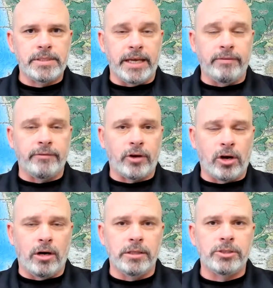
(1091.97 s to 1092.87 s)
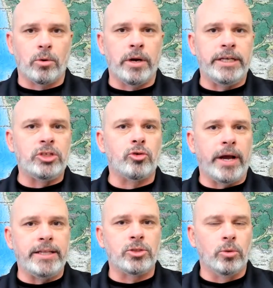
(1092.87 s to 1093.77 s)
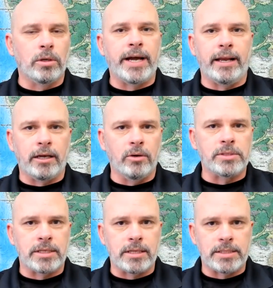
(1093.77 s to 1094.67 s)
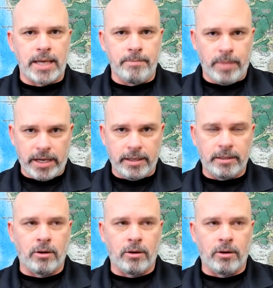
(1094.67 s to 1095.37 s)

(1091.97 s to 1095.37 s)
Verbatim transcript: saving for college or a trade school kind of goes into the same bucket.